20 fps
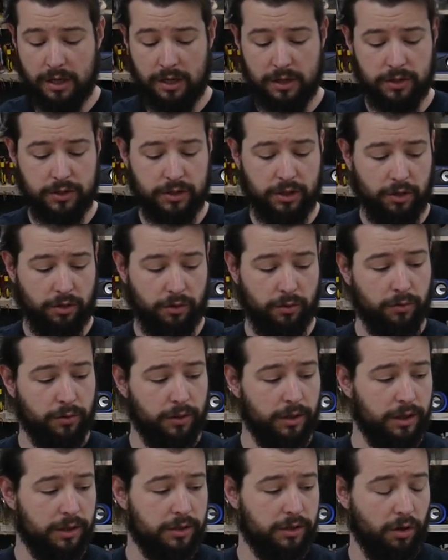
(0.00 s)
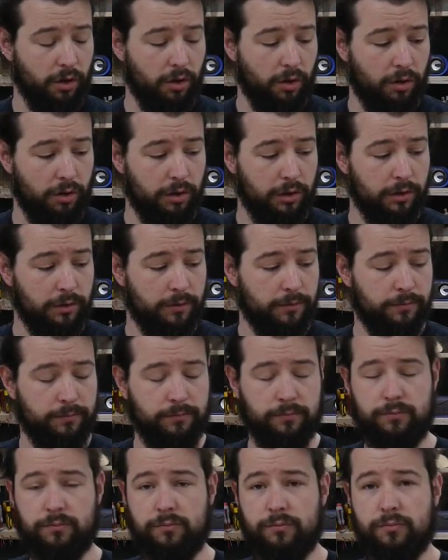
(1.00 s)
So it's all
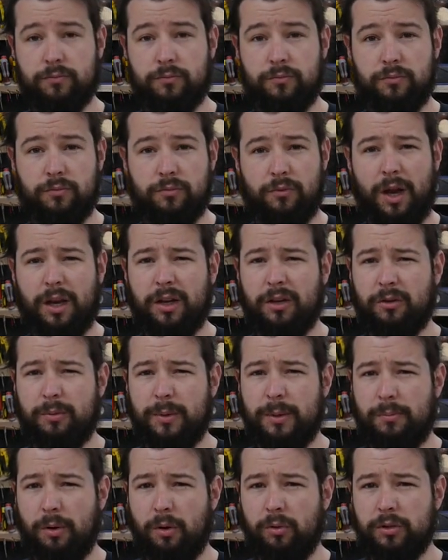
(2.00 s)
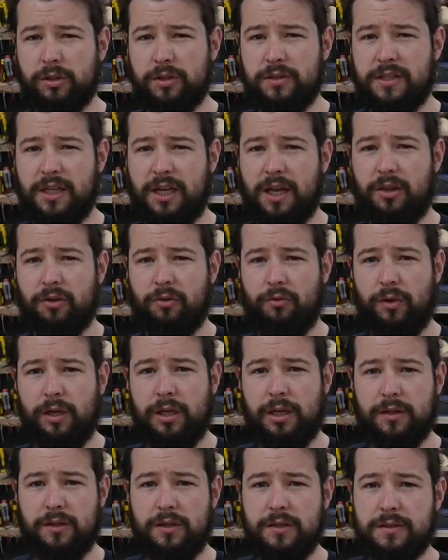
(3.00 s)
ready to be bolted together
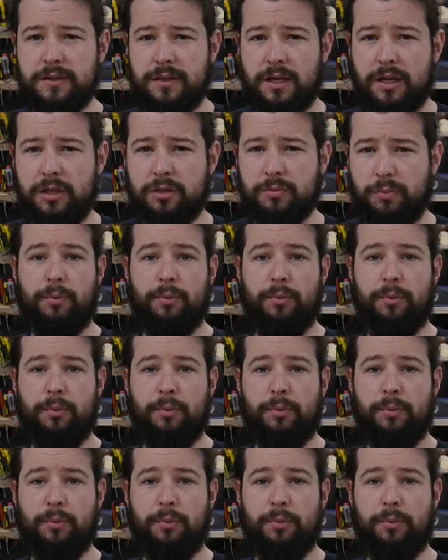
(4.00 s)
really at this stage.